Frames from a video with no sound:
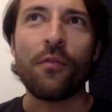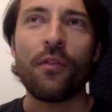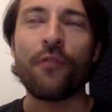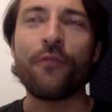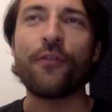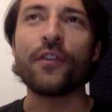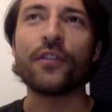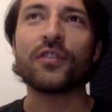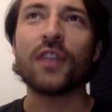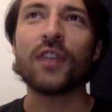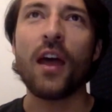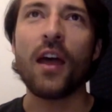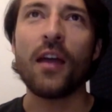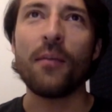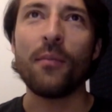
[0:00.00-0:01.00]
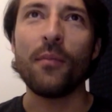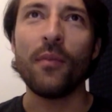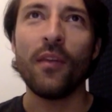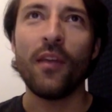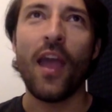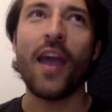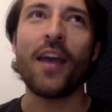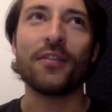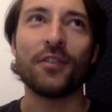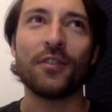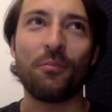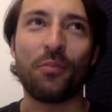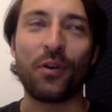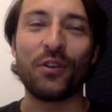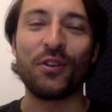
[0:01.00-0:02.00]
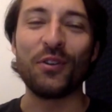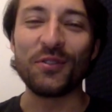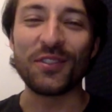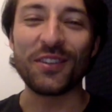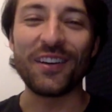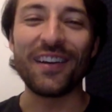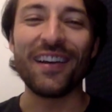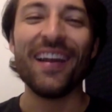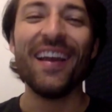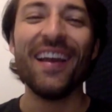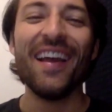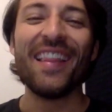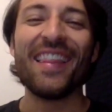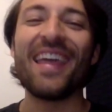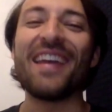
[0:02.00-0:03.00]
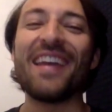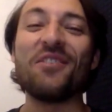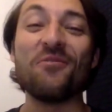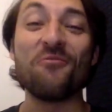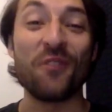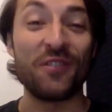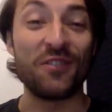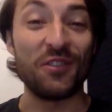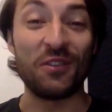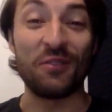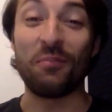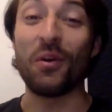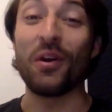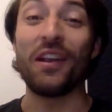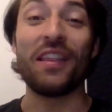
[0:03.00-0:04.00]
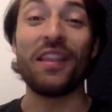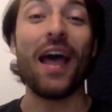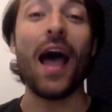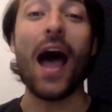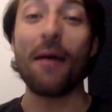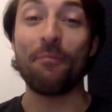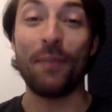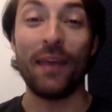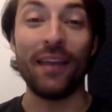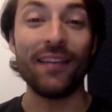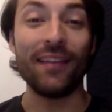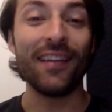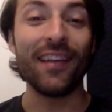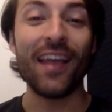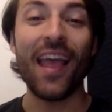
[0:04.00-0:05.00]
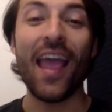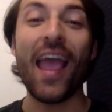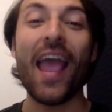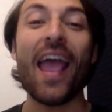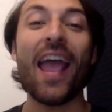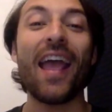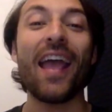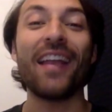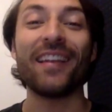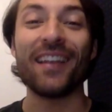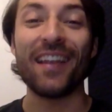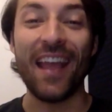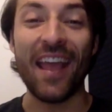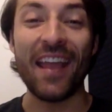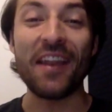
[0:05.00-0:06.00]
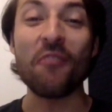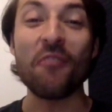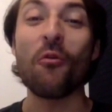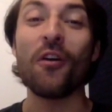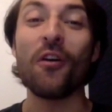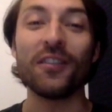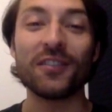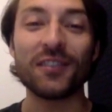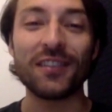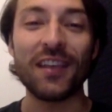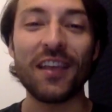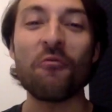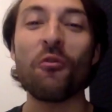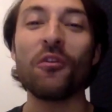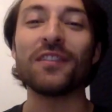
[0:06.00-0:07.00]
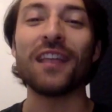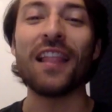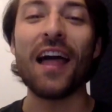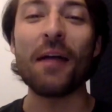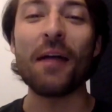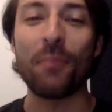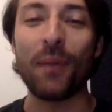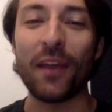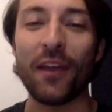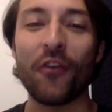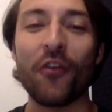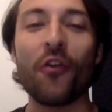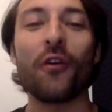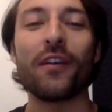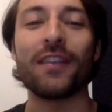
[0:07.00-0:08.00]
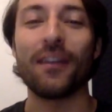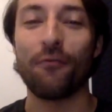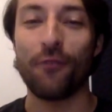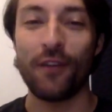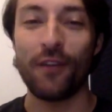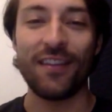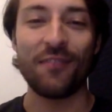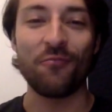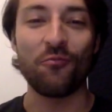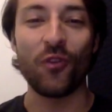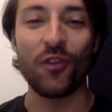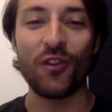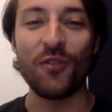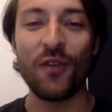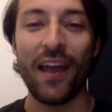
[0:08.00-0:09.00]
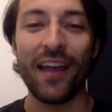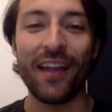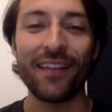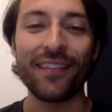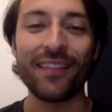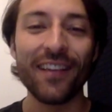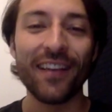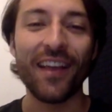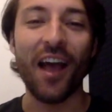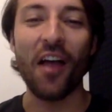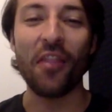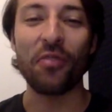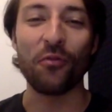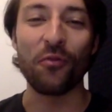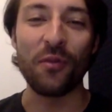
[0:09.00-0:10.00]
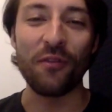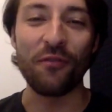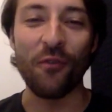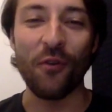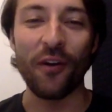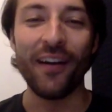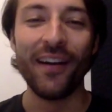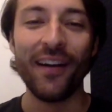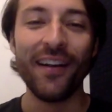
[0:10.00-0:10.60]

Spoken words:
first time as a producer that you were just put in the hotbed and it was a lot bigger or different than what you had gone through before?